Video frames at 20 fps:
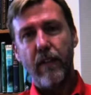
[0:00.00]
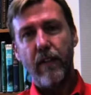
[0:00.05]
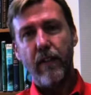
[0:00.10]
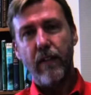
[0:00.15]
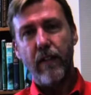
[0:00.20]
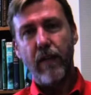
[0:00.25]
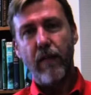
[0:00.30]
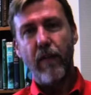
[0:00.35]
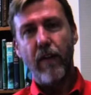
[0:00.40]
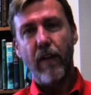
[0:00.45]

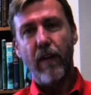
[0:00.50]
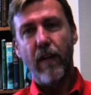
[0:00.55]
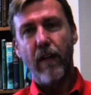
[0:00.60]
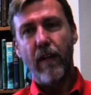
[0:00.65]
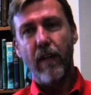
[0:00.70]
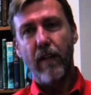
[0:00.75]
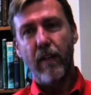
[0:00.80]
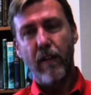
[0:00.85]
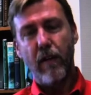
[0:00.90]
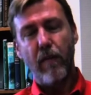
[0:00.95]
some of
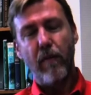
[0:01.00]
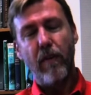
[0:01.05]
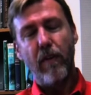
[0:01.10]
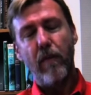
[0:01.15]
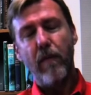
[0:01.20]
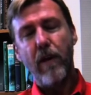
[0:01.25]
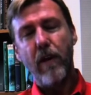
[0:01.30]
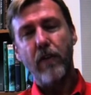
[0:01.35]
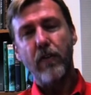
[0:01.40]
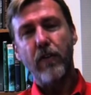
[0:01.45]
the, the,
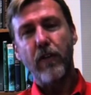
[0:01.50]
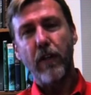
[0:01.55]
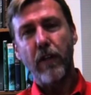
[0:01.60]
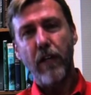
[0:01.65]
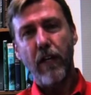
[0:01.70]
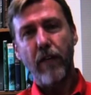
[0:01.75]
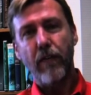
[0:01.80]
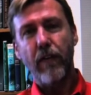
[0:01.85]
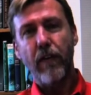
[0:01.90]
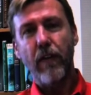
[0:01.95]
the most
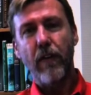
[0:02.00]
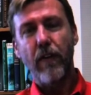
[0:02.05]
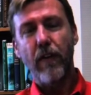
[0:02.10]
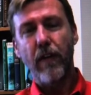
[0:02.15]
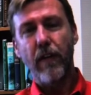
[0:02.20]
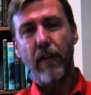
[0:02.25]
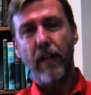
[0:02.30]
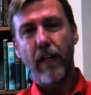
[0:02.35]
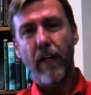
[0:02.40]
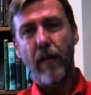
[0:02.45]
significant
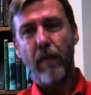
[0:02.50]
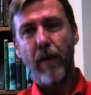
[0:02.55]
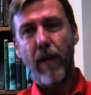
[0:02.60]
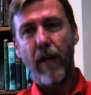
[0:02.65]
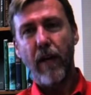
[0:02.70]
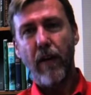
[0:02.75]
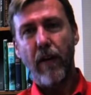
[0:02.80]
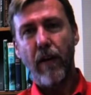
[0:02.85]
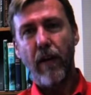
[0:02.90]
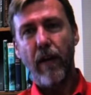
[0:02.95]
thing to come
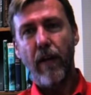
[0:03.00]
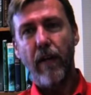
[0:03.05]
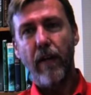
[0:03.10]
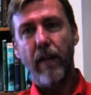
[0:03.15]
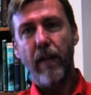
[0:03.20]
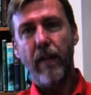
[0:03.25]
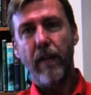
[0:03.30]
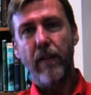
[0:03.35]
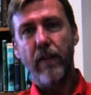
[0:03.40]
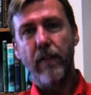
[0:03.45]
out of
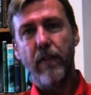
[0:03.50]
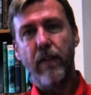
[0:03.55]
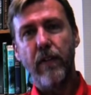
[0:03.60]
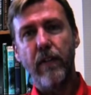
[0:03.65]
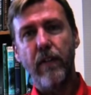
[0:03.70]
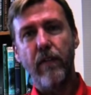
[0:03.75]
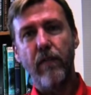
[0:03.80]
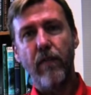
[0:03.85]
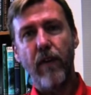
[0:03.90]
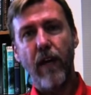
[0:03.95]
that is the
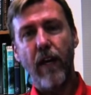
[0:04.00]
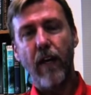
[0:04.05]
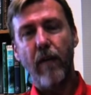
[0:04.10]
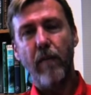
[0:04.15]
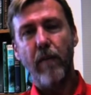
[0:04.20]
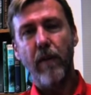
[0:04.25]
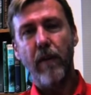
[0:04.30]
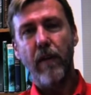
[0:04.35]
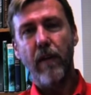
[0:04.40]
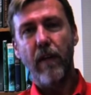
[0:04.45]

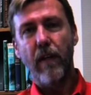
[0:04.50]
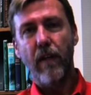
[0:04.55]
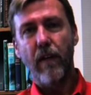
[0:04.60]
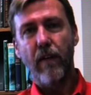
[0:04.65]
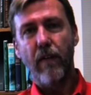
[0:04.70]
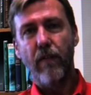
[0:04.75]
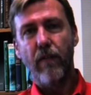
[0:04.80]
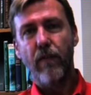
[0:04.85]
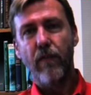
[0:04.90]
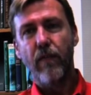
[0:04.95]
development
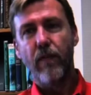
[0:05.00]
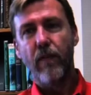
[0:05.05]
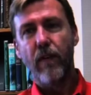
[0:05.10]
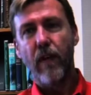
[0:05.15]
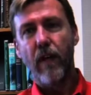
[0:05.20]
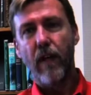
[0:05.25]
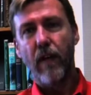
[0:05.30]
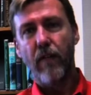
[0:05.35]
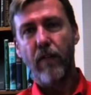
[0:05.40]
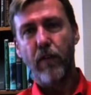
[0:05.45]
of
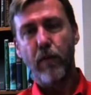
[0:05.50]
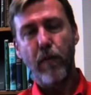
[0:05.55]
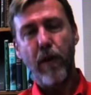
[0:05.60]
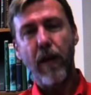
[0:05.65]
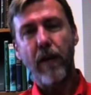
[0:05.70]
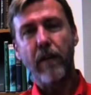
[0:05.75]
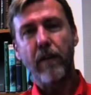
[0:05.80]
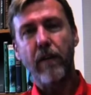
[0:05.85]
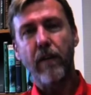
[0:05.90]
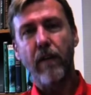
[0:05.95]
of
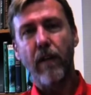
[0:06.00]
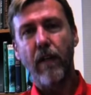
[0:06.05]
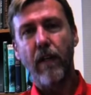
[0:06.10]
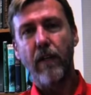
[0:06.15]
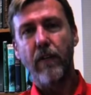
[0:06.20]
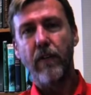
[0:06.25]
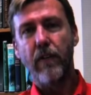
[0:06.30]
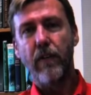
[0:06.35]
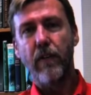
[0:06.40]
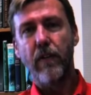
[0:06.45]
spectacle
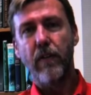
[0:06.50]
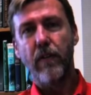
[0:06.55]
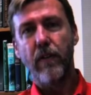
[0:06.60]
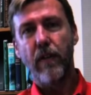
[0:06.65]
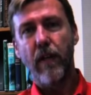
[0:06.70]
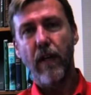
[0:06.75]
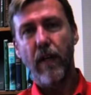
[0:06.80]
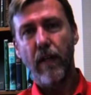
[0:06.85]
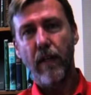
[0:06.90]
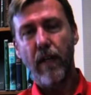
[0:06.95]
lenses
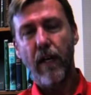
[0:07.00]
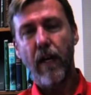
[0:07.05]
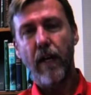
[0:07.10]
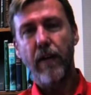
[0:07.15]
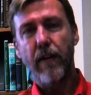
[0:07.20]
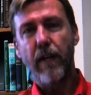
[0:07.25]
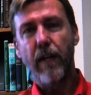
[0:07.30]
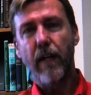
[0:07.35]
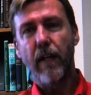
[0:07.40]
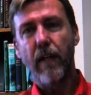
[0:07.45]
and
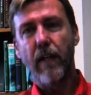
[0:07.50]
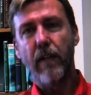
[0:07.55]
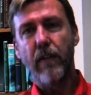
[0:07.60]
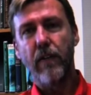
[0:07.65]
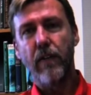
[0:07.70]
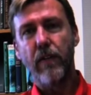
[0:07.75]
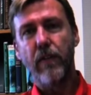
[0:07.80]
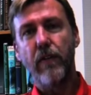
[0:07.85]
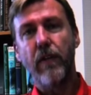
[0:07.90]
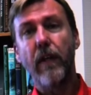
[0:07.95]
contact
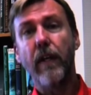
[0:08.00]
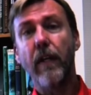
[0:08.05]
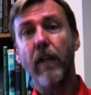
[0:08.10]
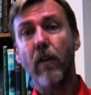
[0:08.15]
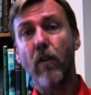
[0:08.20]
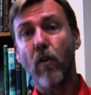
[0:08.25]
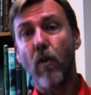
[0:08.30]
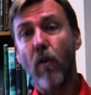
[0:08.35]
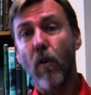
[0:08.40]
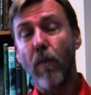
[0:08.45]
lenses that
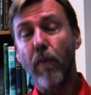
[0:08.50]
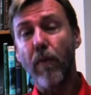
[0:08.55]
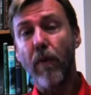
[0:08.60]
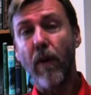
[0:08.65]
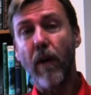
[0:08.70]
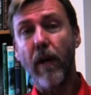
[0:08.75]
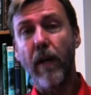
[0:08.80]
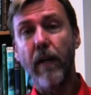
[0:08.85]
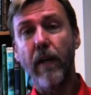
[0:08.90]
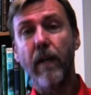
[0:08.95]

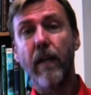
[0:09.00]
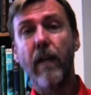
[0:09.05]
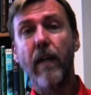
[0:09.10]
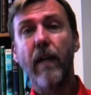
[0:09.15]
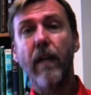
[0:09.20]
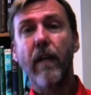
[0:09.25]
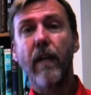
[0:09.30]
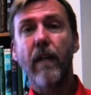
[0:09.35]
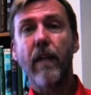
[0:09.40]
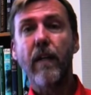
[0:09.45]
incorporate
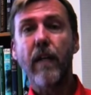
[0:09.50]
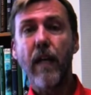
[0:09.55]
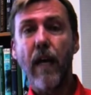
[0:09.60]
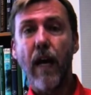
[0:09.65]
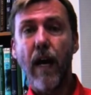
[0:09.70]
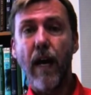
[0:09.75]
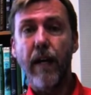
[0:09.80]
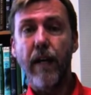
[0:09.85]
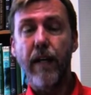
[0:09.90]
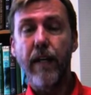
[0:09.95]
the
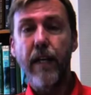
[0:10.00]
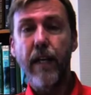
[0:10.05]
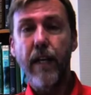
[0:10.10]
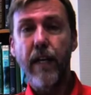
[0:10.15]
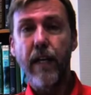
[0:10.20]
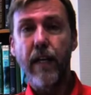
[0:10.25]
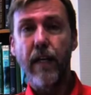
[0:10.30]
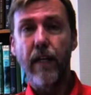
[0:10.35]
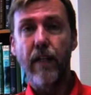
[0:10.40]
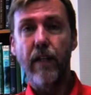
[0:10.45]

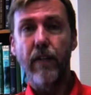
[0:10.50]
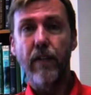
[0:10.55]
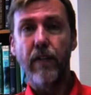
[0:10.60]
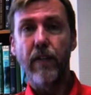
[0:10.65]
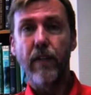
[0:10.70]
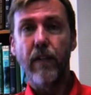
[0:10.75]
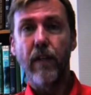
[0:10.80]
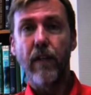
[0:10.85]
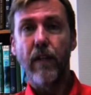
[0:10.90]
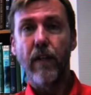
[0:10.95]

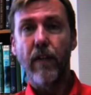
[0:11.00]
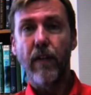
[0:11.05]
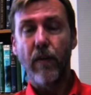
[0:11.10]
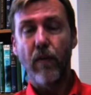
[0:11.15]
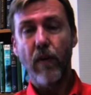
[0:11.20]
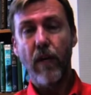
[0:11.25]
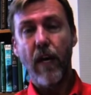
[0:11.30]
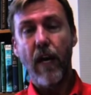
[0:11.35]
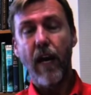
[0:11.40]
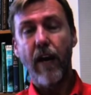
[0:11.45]
ideas that
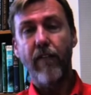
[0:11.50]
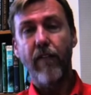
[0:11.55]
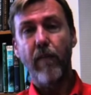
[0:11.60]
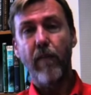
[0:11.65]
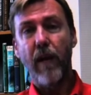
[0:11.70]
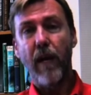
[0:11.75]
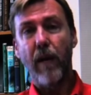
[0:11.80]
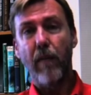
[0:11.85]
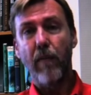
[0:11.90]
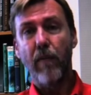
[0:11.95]
we have
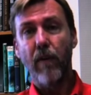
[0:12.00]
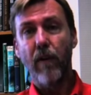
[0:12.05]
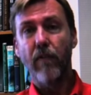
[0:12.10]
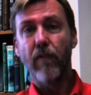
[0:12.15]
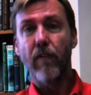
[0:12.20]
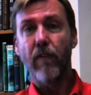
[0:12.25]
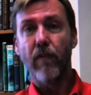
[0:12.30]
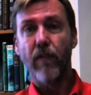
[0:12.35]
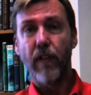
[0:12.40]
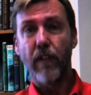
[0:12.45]
about
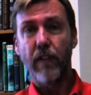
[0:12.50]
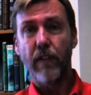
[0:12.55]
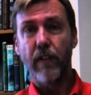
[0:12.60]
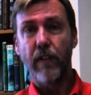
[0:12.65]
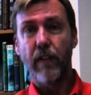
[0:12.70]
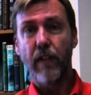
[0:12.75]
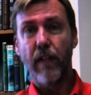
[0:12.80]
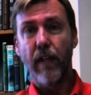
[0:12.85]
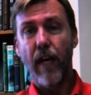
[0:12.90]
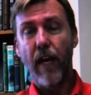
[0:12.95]
peripheral
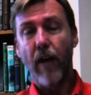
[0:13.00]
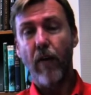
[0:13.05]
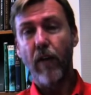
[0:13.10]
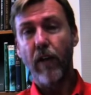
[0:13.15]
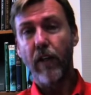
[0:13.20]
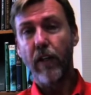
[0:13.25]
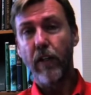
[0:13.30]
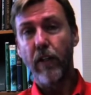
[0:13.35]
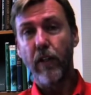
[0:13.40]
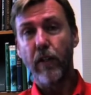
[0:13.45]
vision and how we
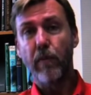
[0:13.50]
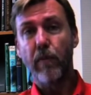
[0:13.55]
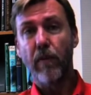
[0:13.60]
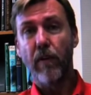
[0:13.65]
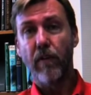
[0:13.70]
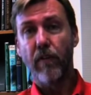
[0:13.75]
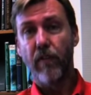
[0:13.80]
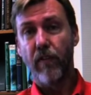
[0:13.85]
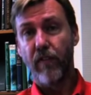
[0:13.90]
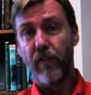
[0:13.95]
can use
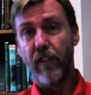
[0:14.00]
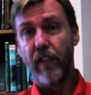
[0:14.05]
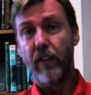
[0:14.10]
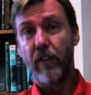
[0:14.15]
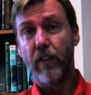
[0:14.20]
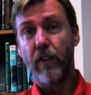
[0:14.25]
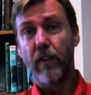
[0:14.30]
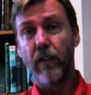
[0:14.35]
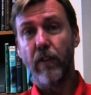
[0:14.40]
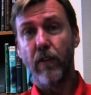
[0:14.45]
peripheral
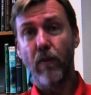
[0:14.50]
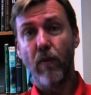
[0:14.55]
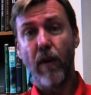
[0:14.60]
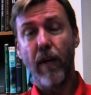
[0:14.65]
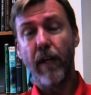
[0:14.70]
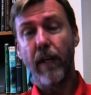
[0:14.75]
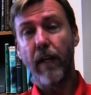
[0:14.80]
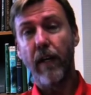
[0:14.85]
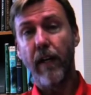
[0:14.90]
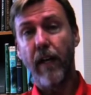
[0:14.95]
vision to
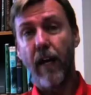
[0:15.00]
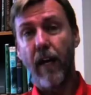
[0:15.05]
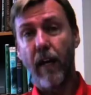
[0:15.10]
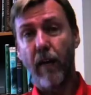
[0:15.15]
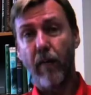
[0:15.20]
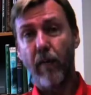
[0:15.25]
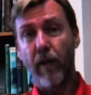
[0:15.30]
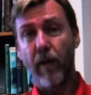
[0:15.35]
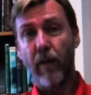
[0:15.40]
regulate eyeball